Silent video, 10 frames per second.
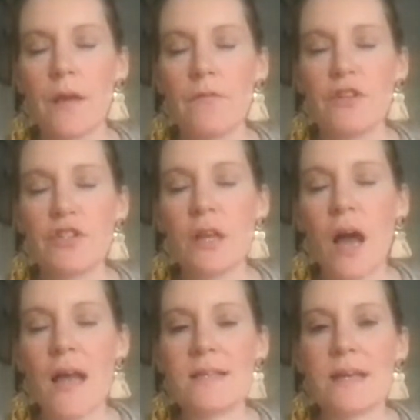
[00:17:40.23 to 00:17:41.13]

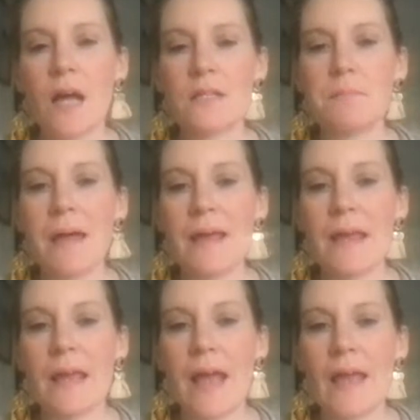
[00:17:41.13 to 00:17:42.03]
visualizing us
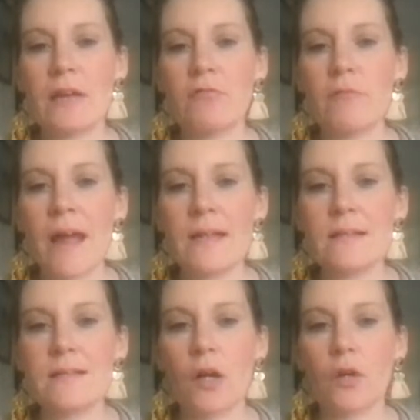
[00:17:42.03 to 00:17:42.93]
making a great
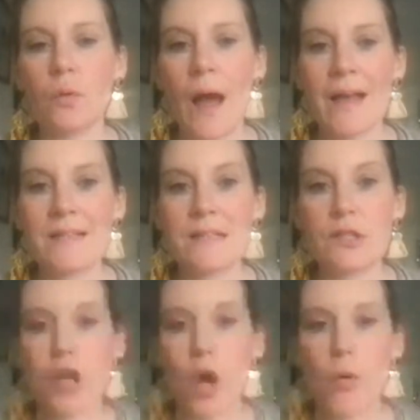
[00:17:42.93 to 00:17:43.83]
circle at
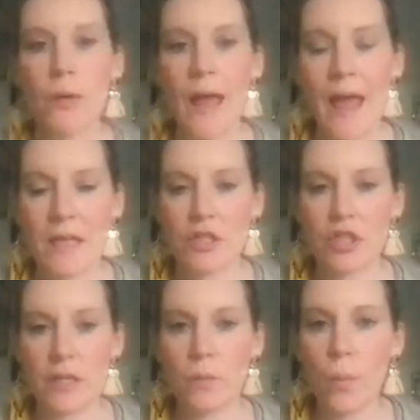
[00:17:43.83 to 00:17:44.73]

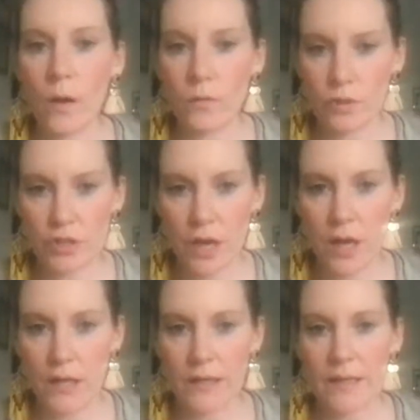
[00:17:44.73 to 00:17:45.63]
Stonehenge in
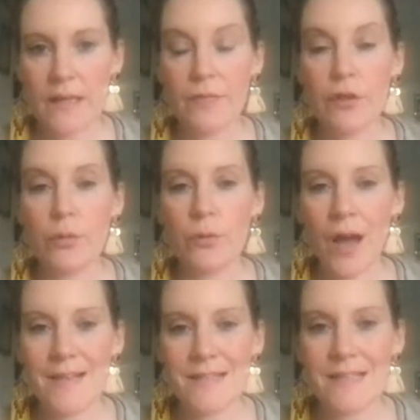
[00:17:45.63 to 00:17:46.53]
Wiltshire in the
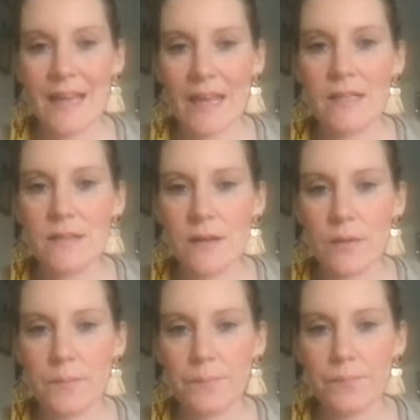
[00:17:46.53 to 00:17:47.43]
United
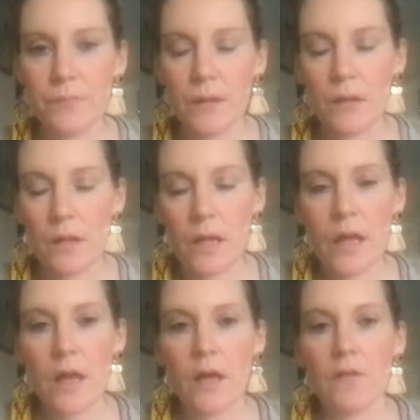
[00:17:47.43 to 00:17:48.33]
Kingdom,
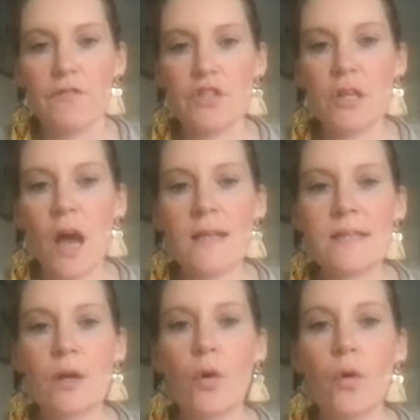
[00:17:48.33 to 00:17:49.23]

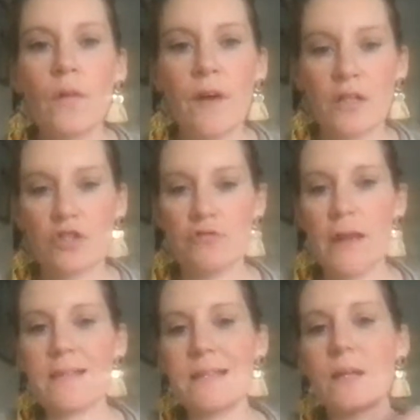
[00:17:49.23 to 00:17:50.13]
visualizing all of us
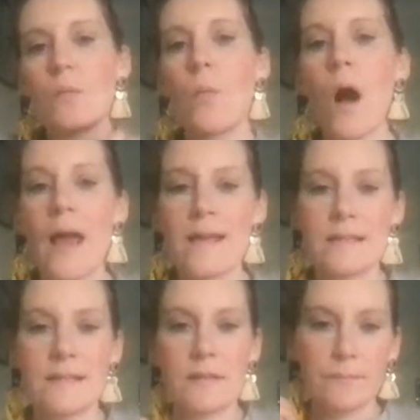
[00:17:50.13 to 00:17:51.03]
dressed in
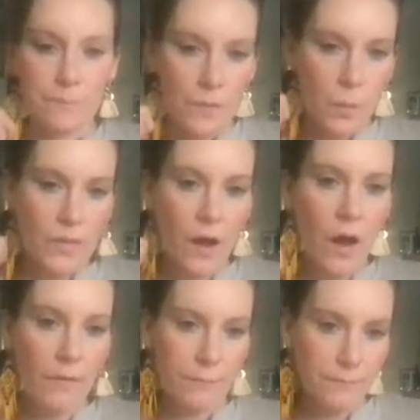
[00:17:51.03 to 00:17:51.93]
white with
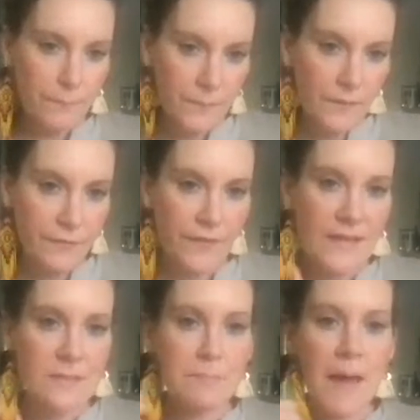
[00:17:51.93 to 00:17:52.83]
our
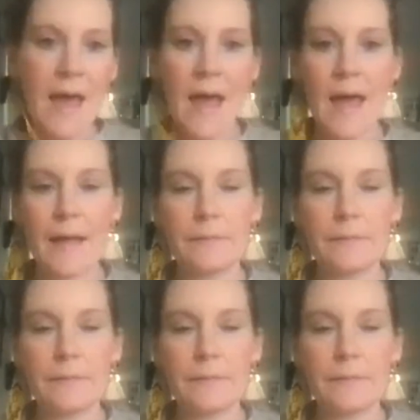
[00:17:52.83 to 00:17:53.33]
feet bare,